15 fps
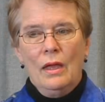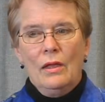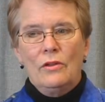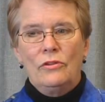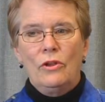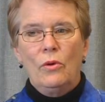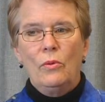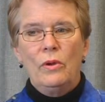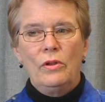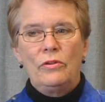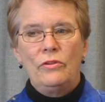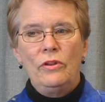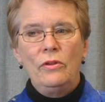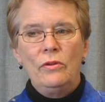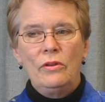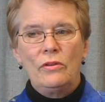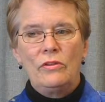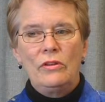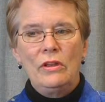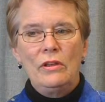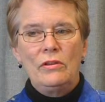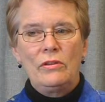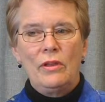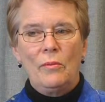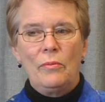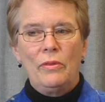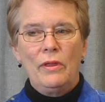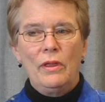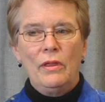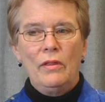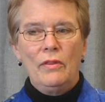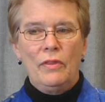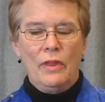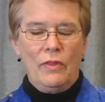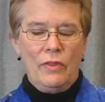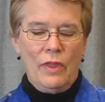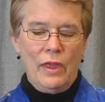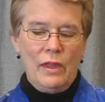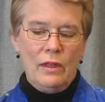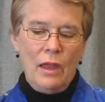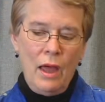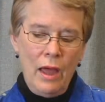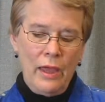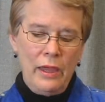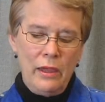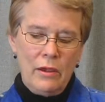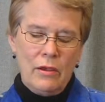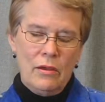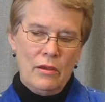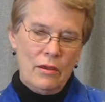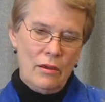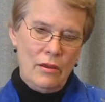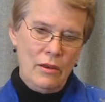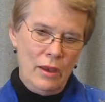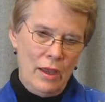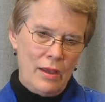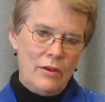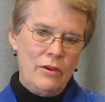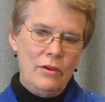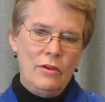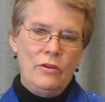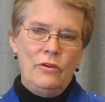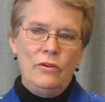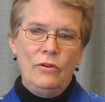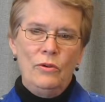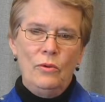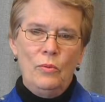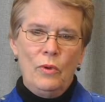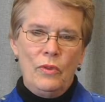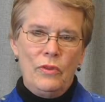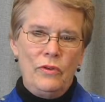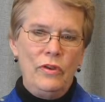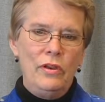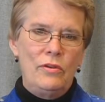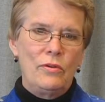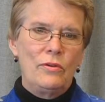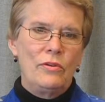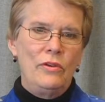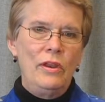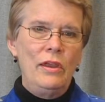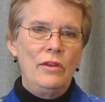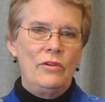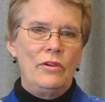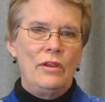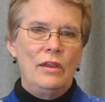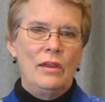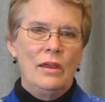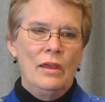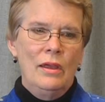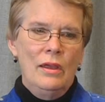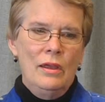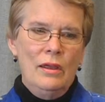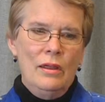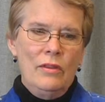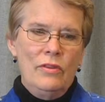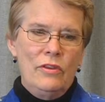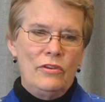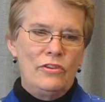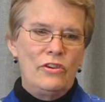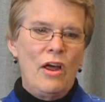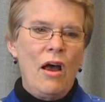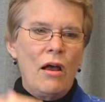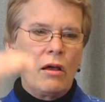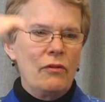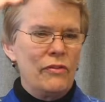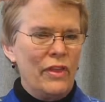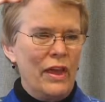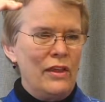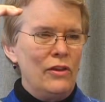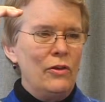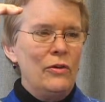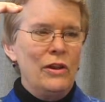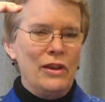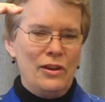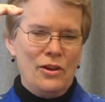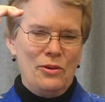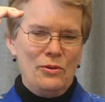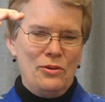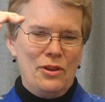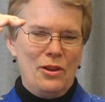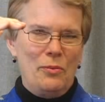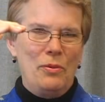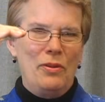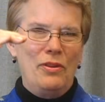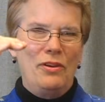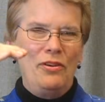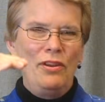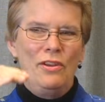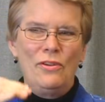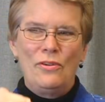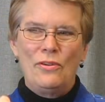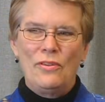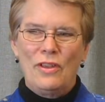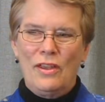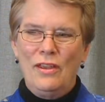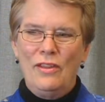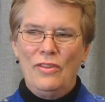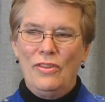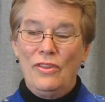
So when a student sees something that they like connected to what the teacher's teaching, the stock of that unit goes up, and the kid